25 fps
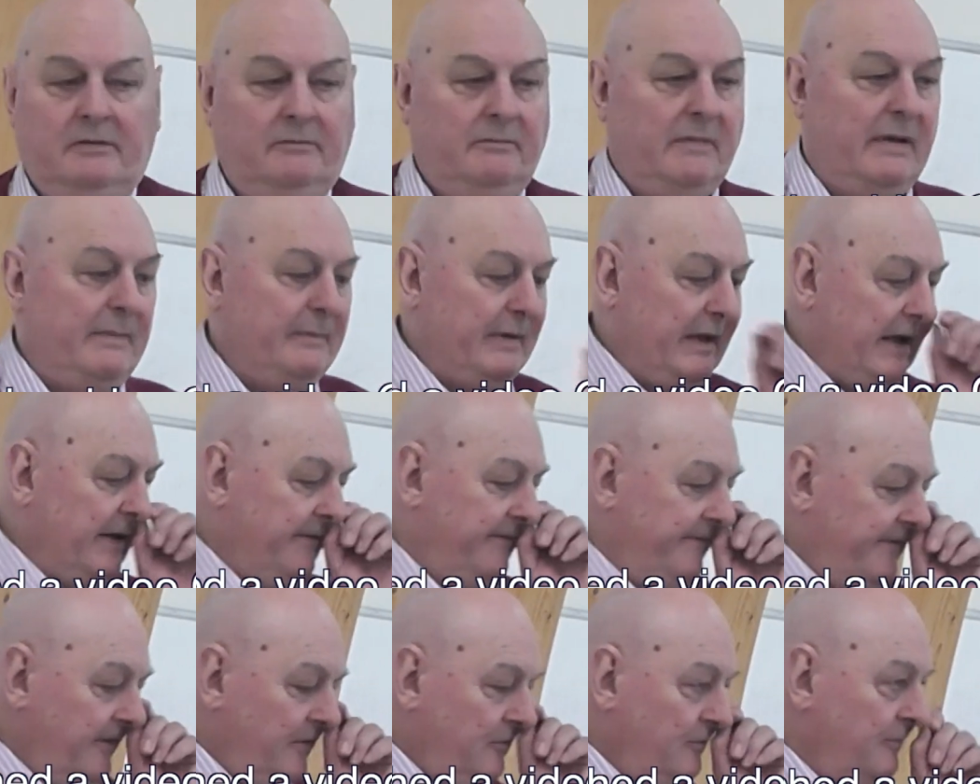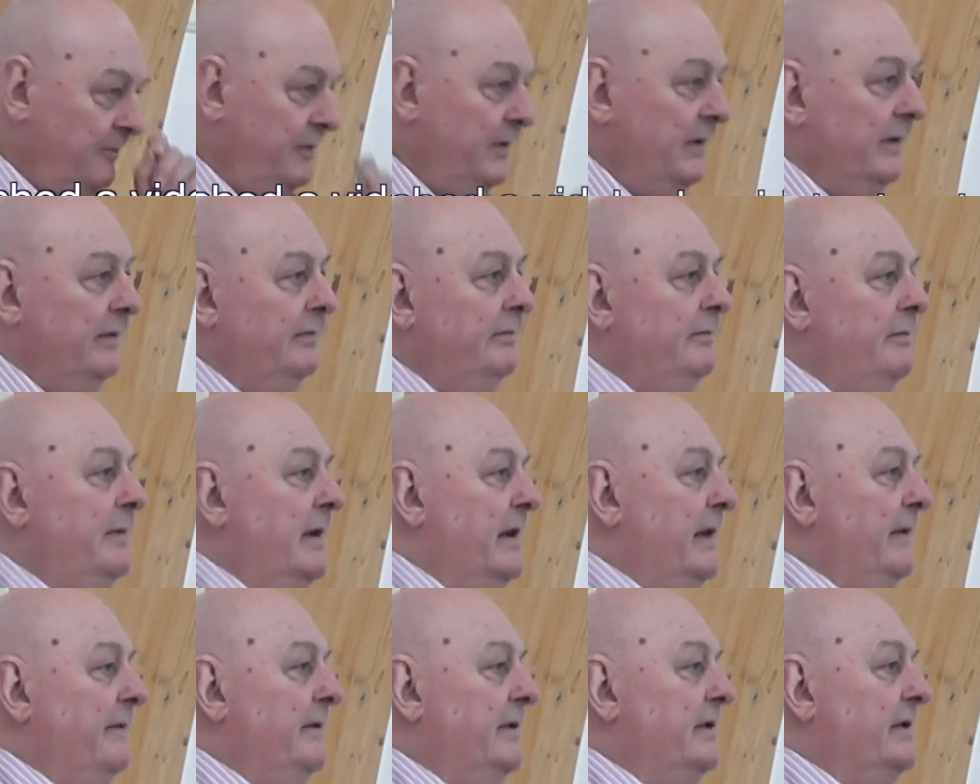Remember that film?
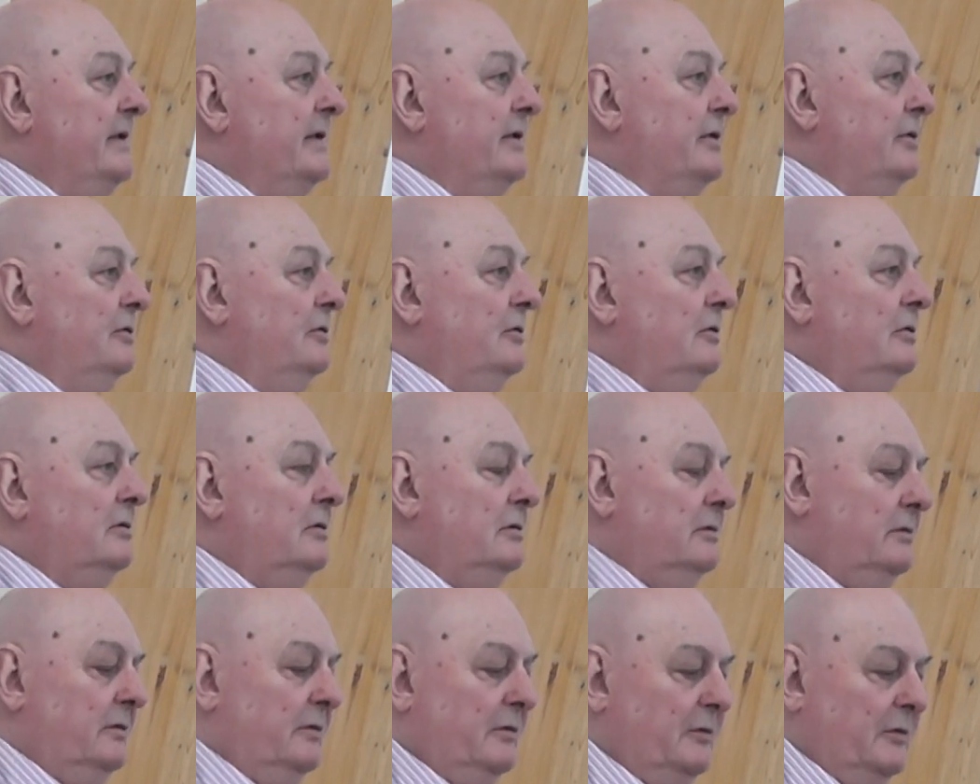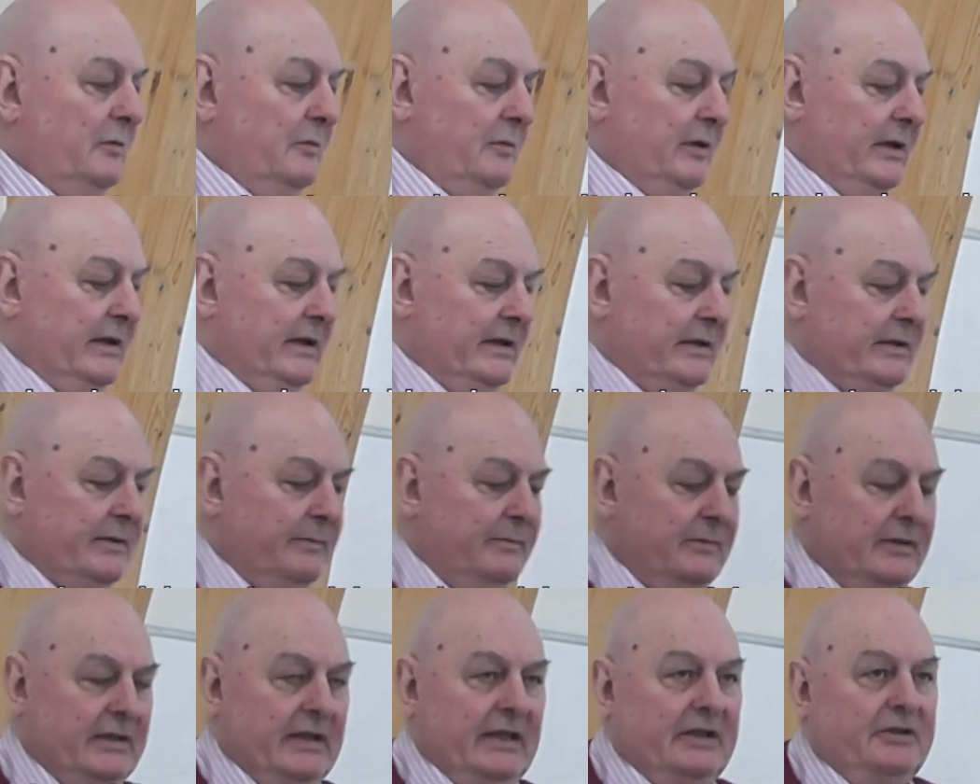Many of us saw, or we did
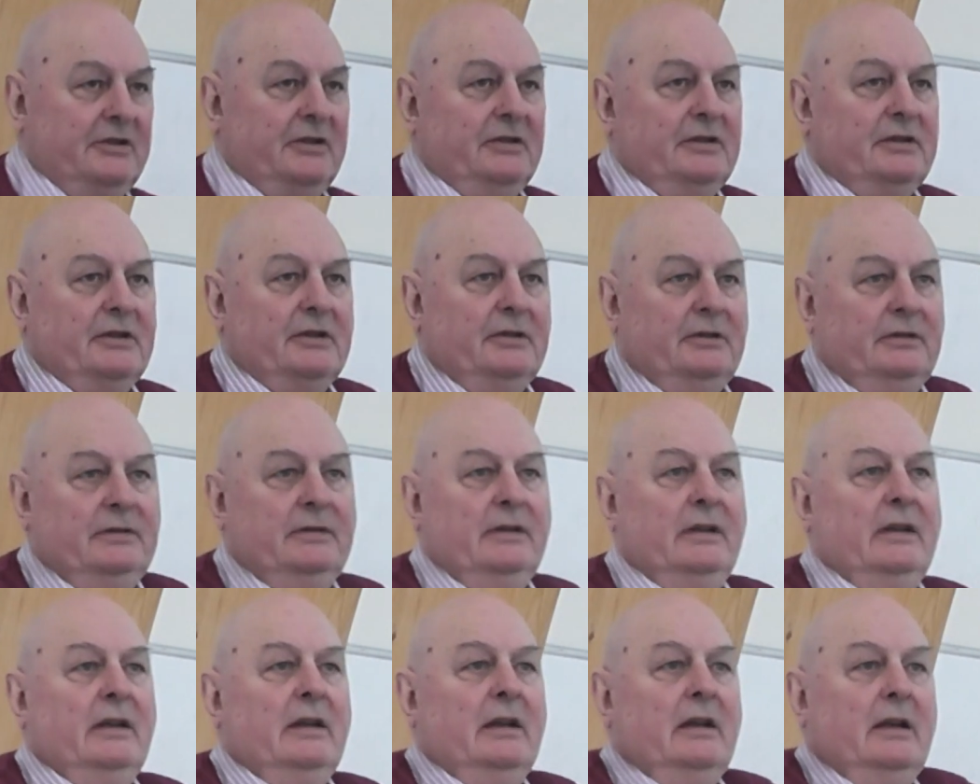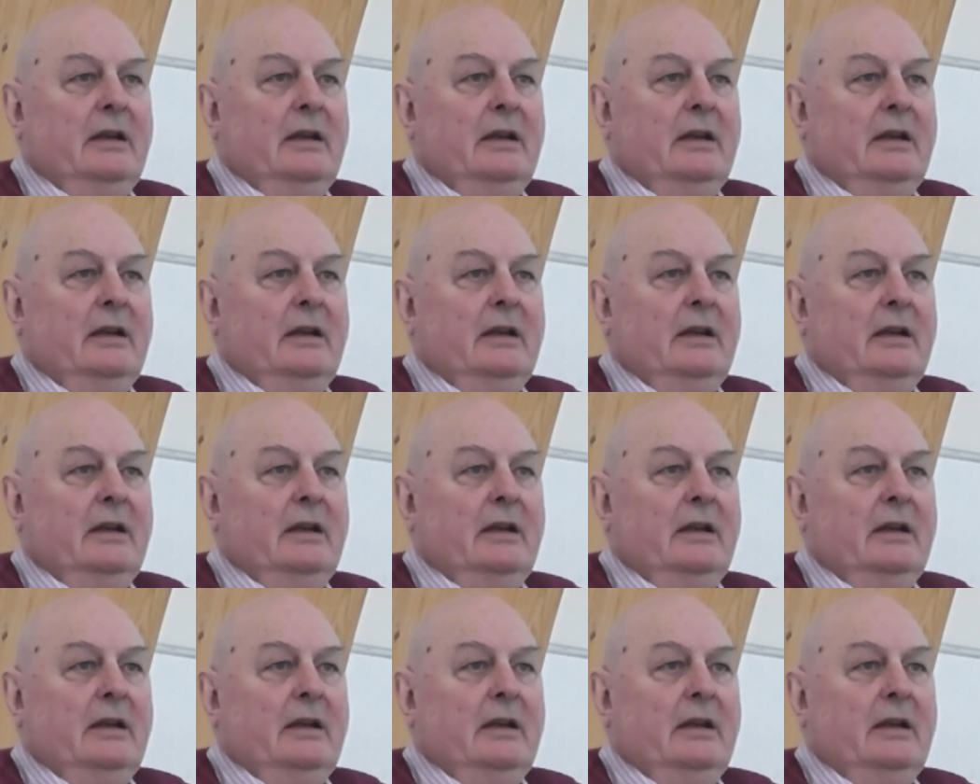some sessions on.